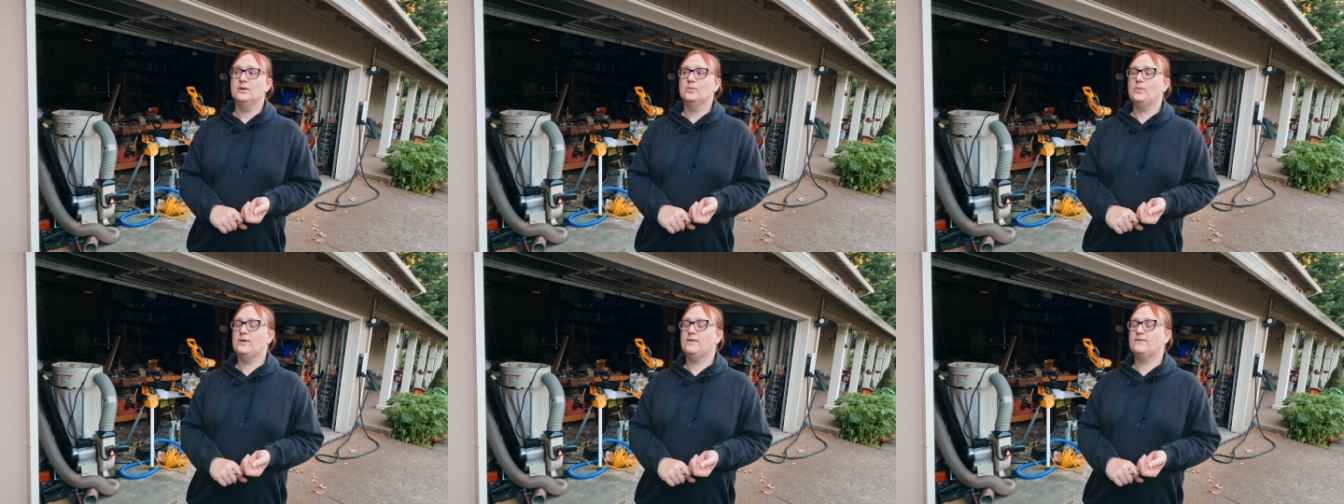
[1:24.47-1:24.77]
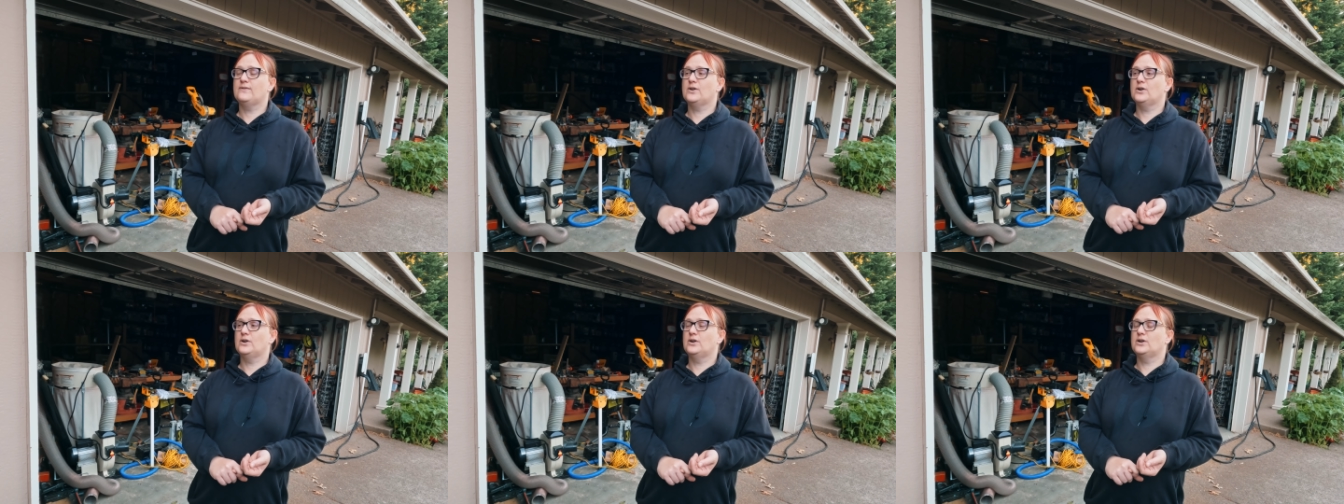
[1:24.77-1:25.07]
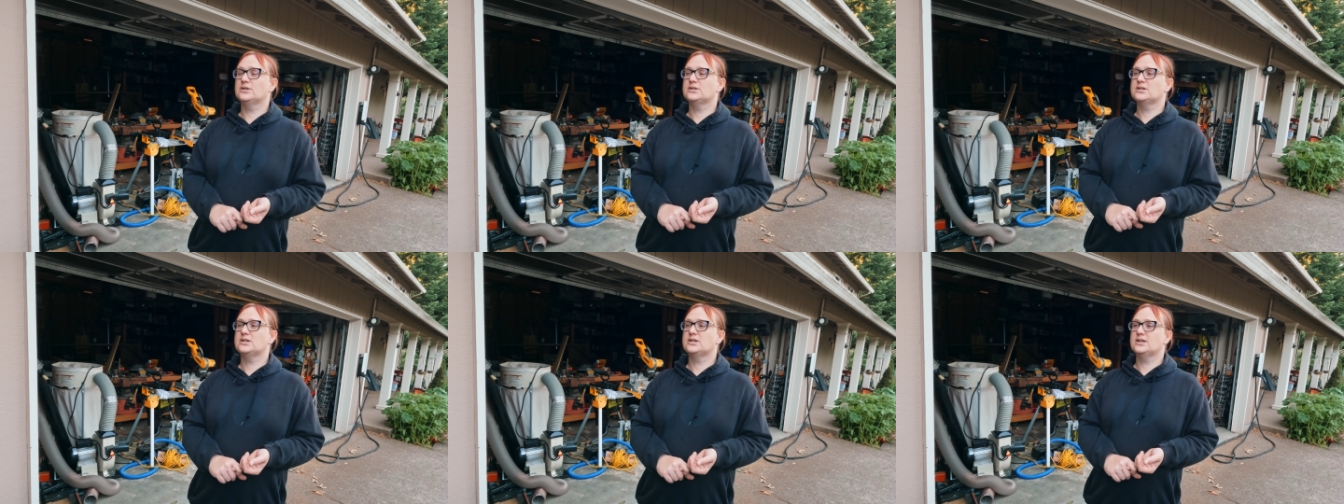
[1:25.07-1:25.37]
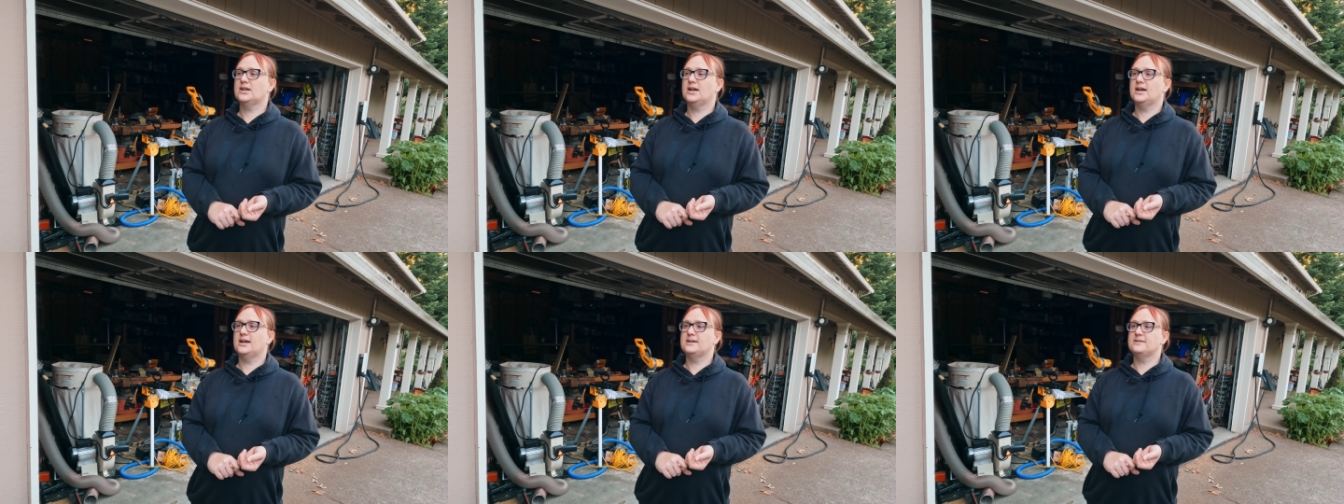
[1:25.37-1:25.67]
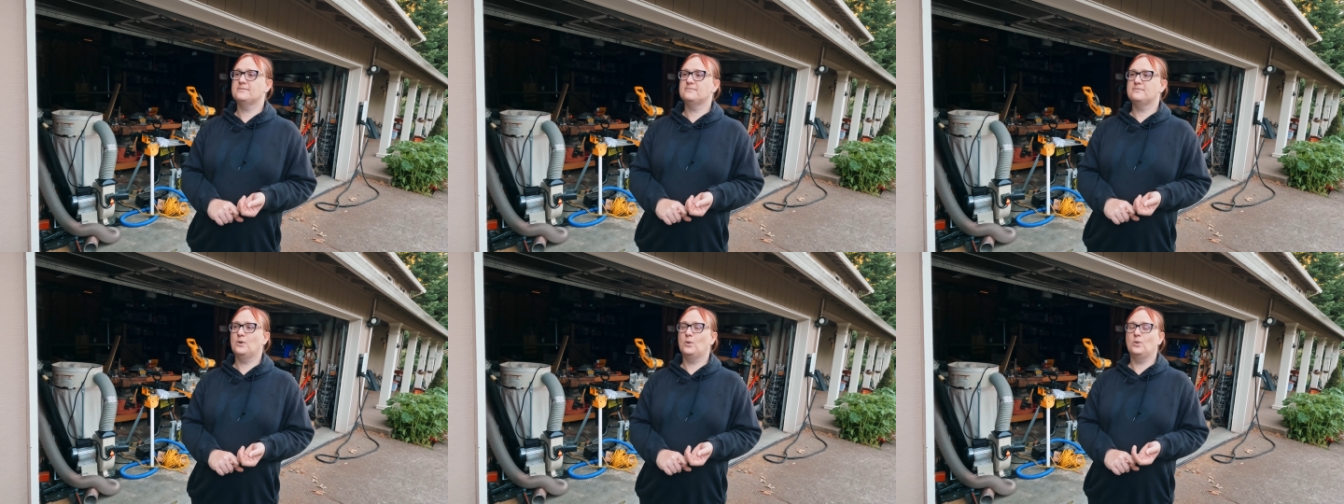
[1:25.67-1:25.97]
We've got
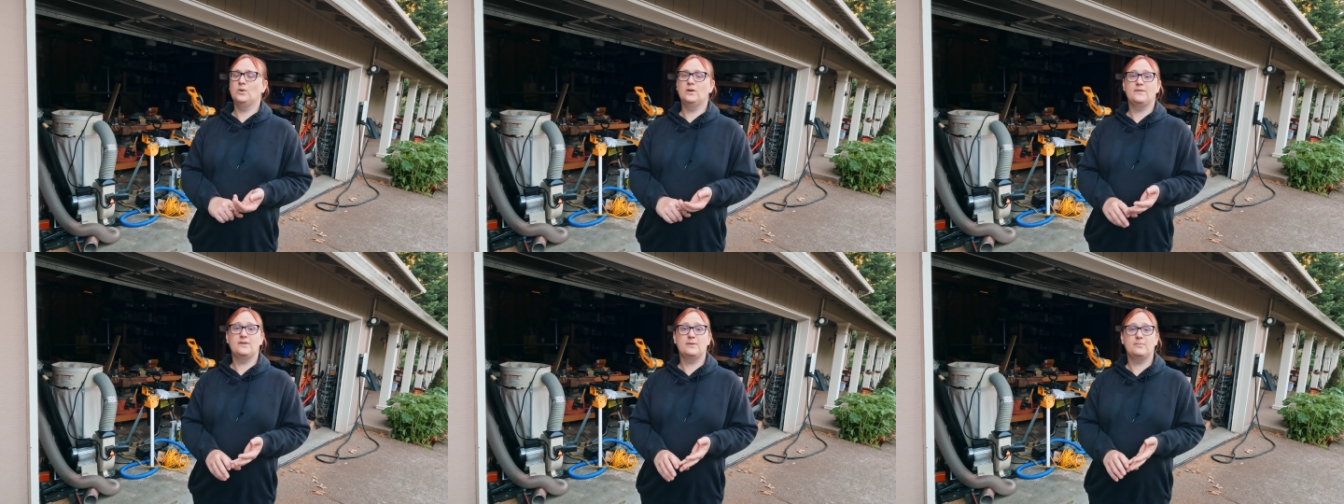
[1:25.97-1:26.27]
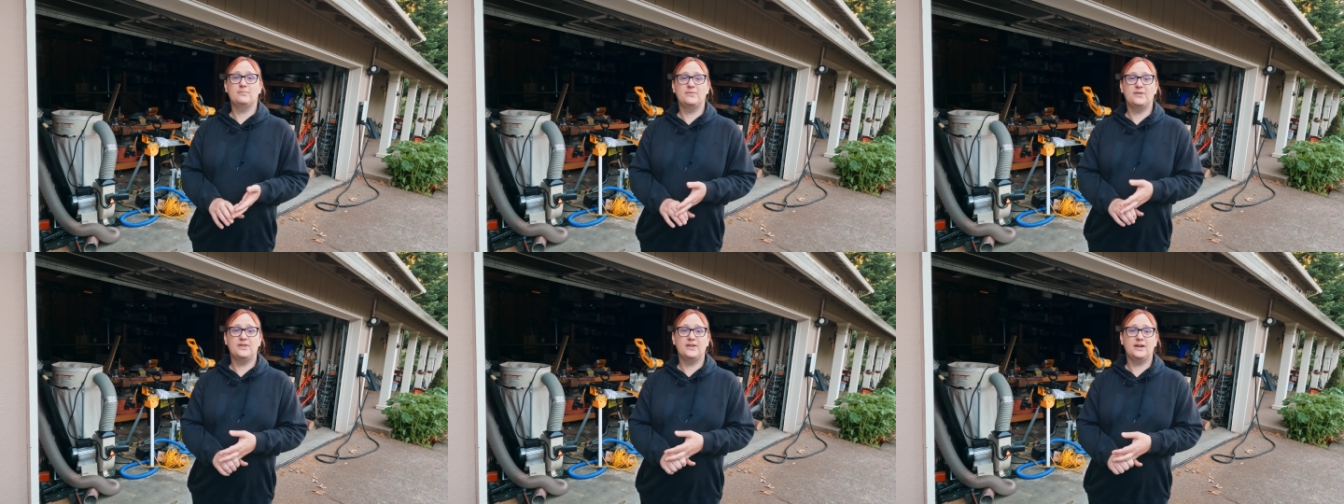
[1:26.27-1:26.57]
um, all of the,